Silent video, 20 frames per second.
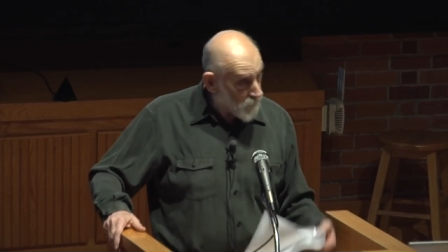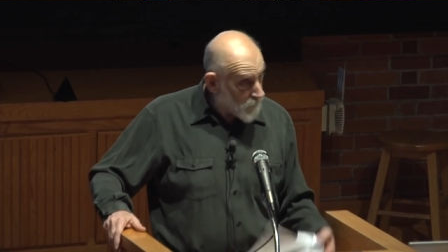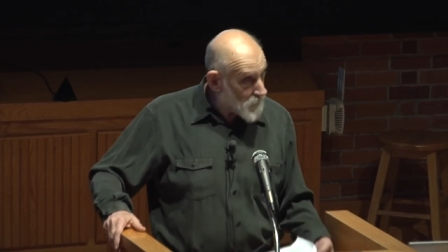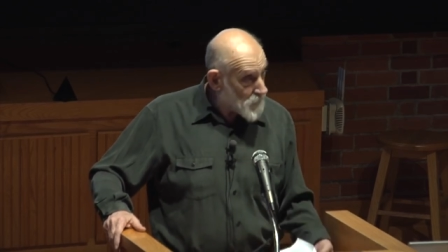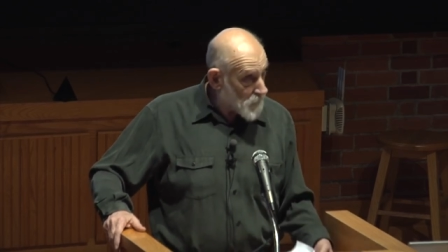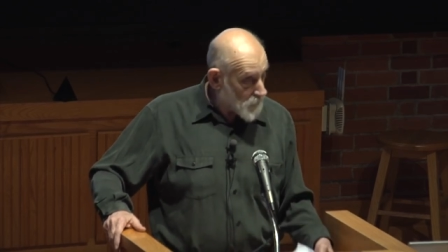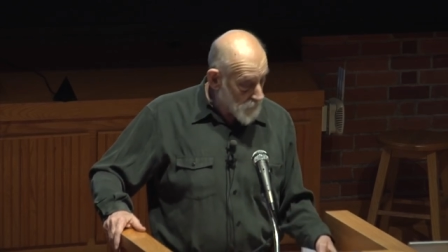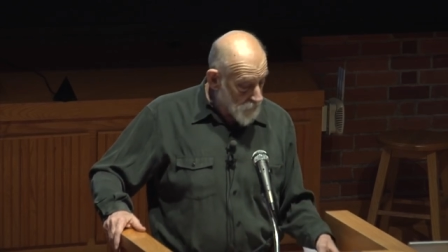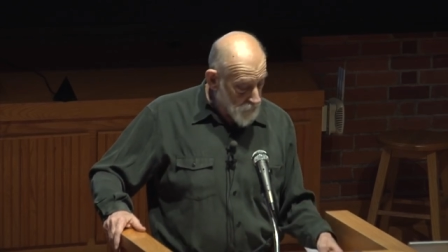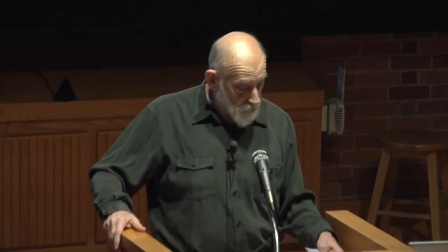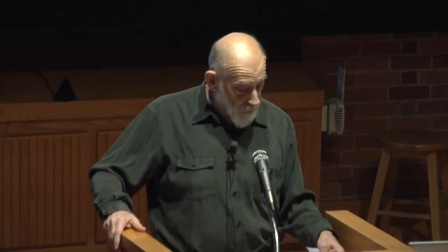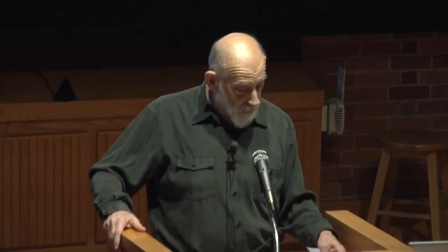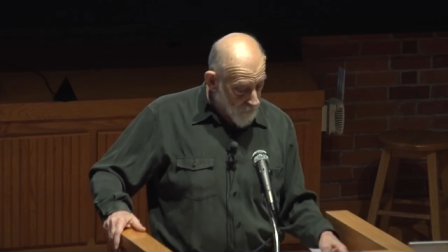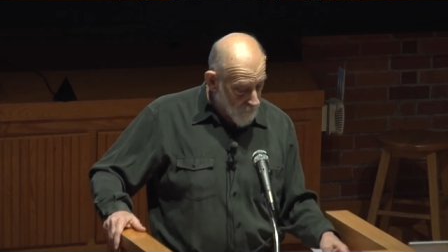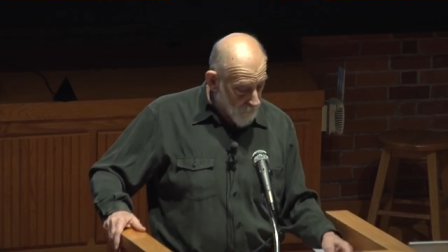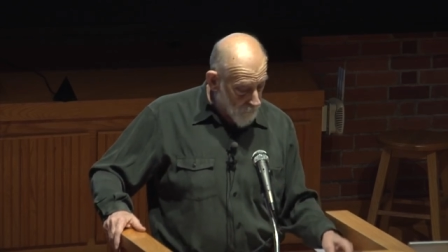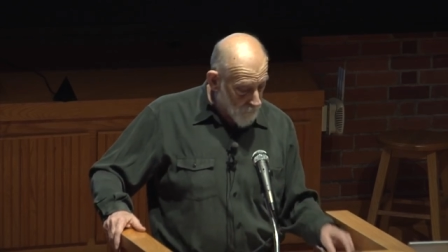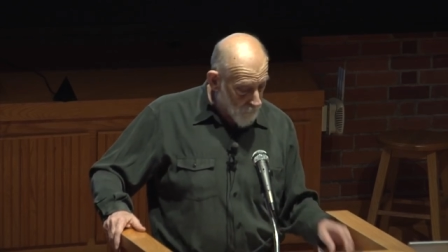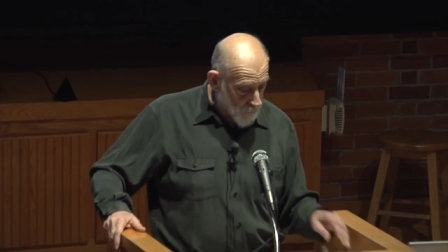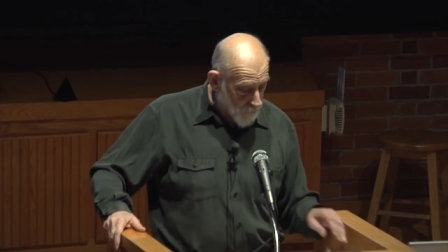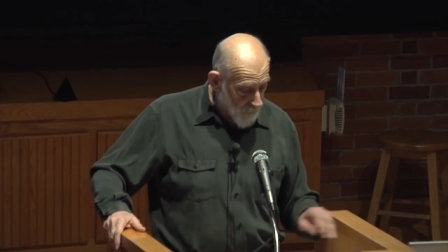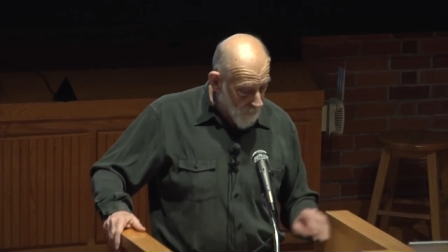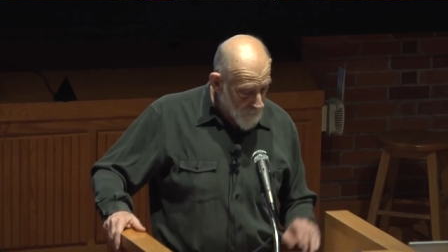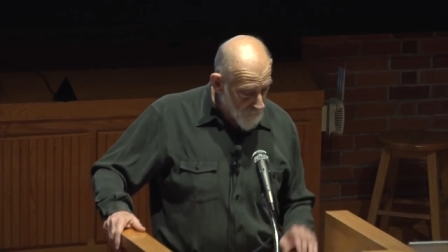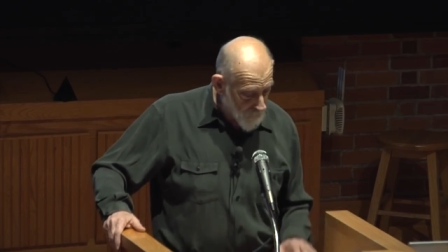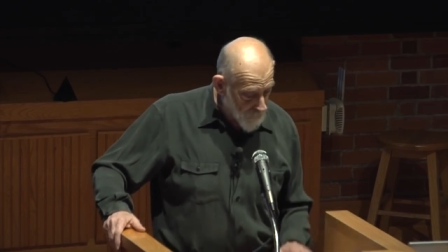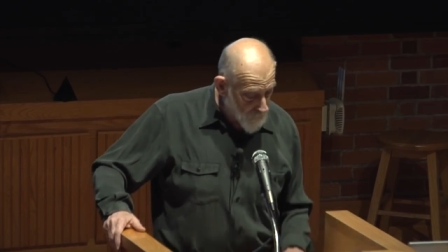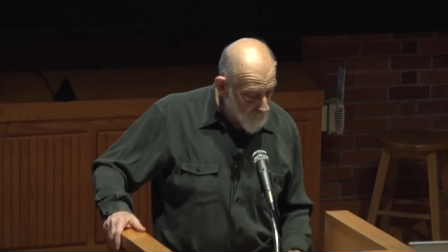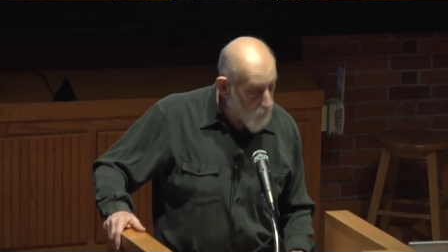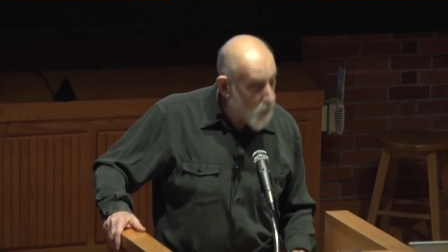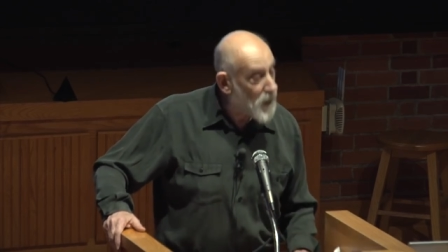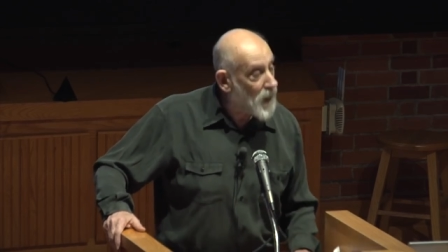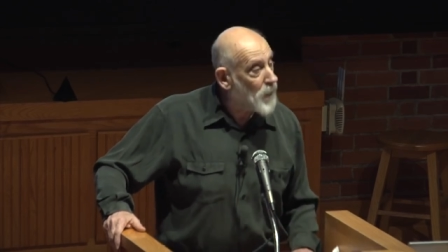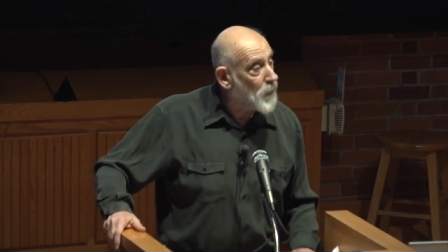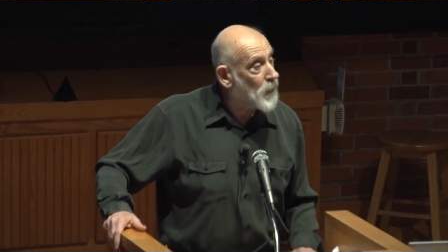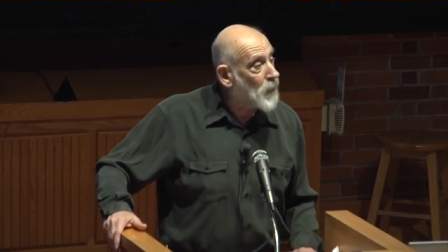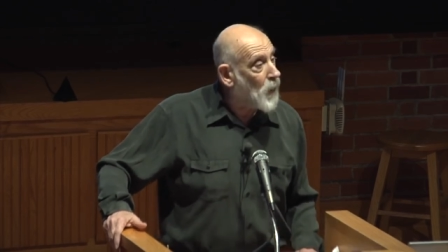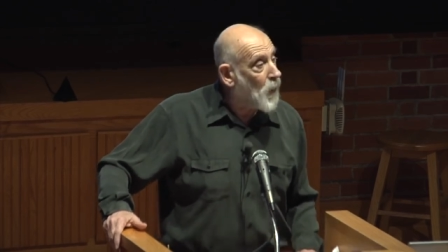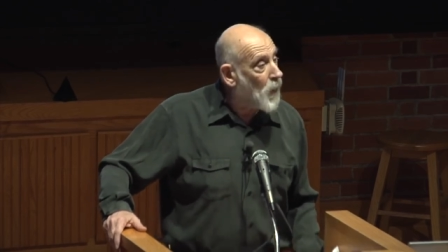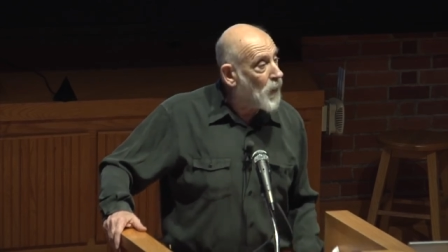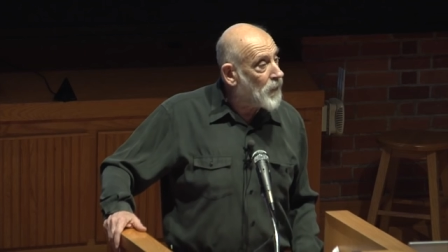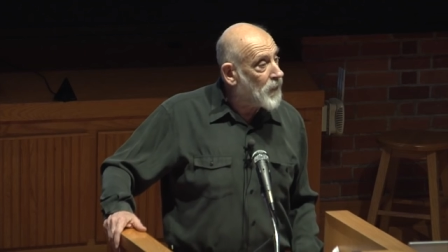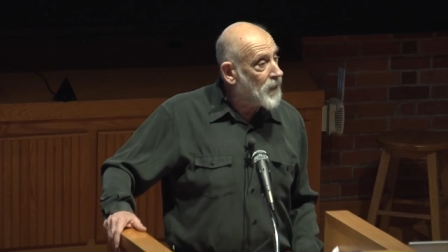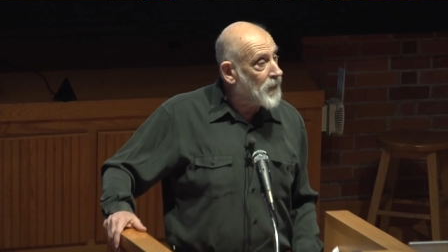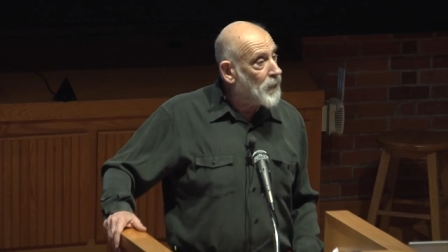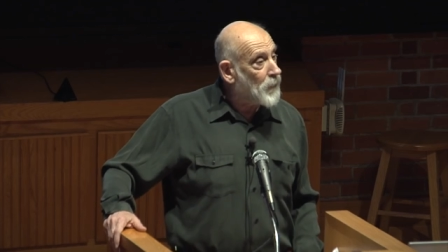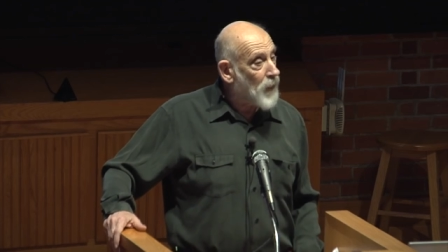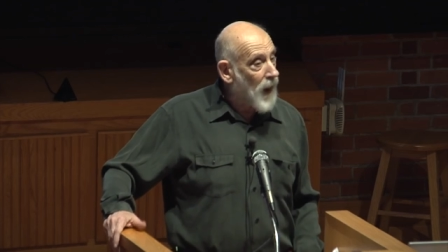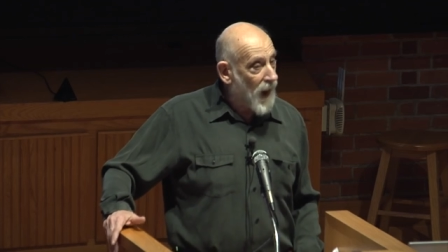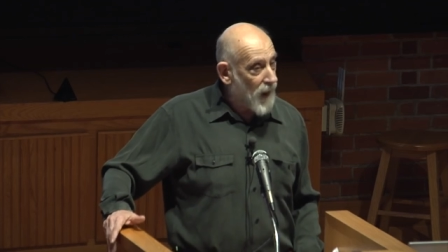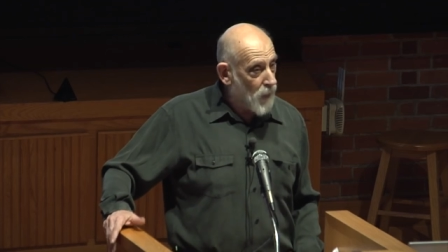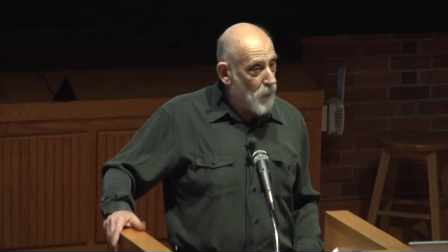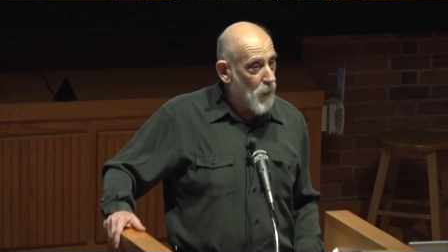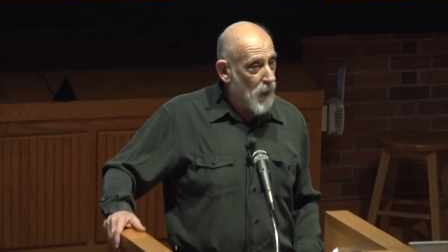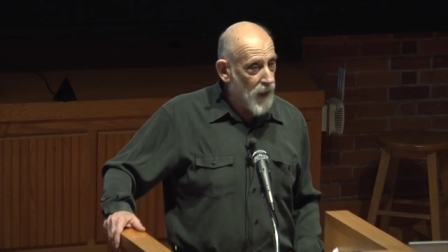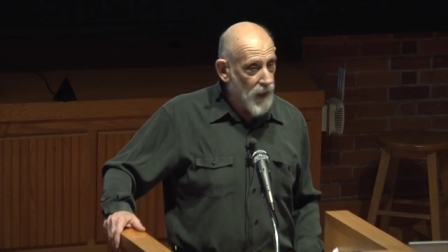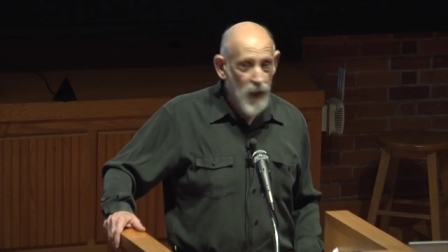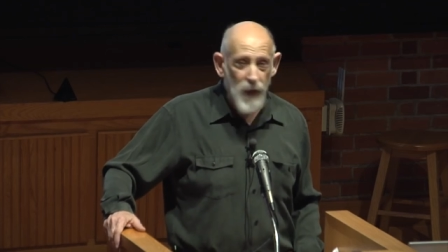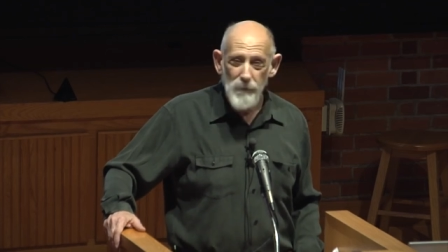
physics in general progresses. One I would call the Dirac way.